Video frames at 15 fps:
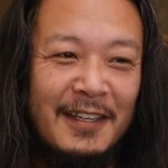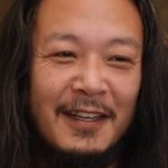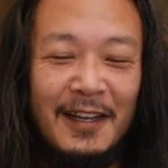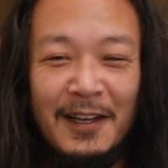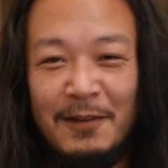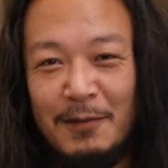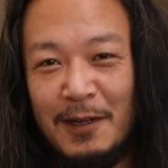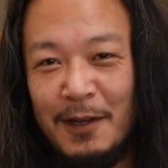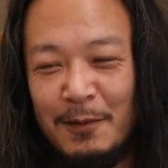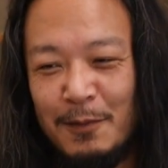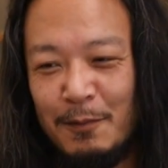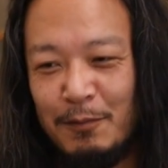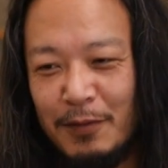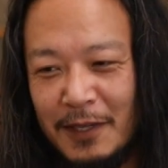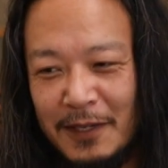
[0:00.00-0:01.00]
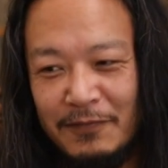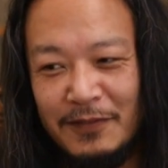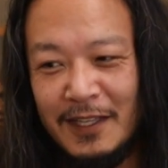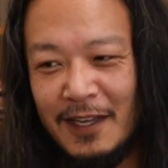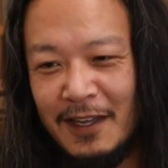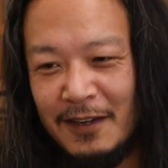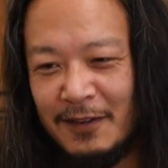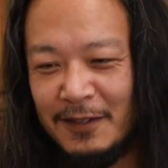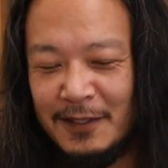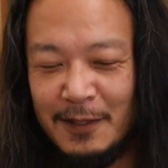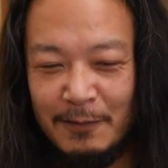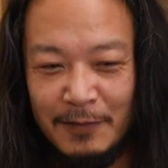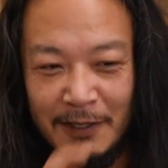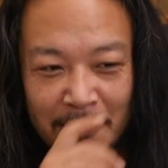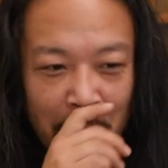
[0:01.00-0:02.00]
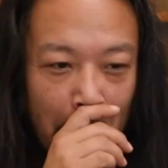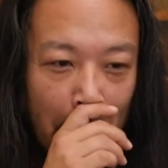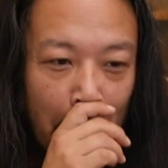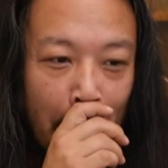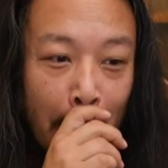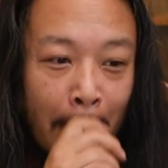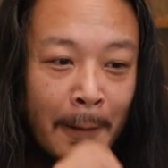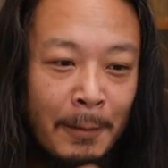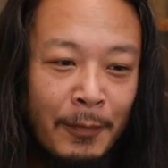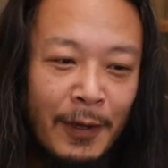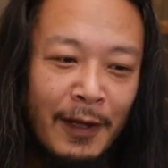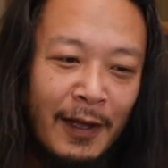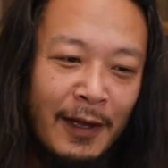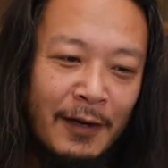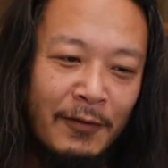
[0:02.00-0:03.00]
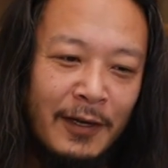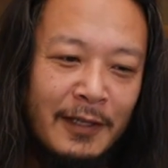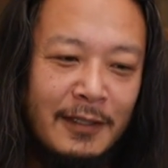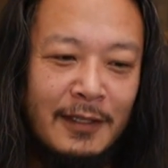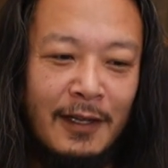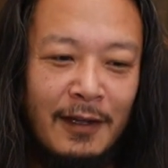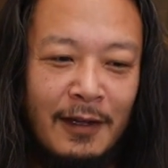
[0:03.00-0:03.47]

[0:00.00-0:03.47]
I'm gonna blip that or something. But anyways,